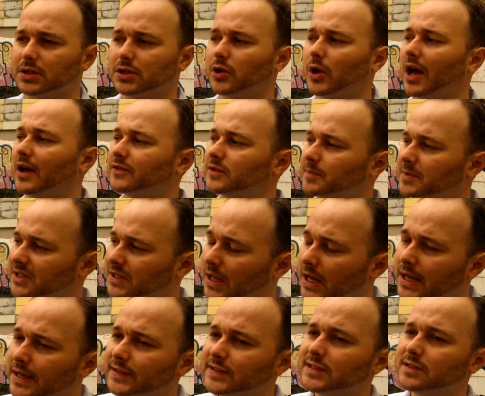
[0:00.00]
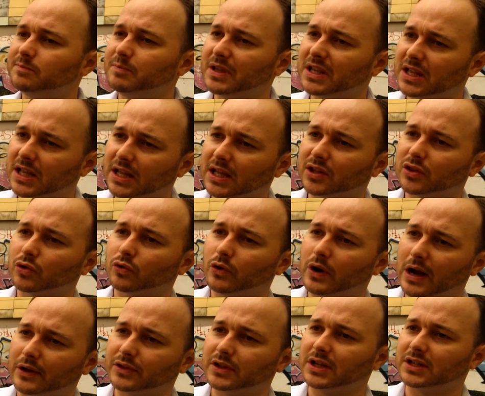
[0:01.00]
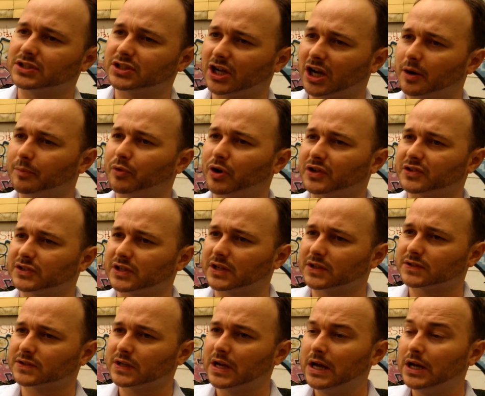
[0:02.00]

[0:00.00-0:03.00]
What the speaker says: You have to be speaking it throughout the entire process.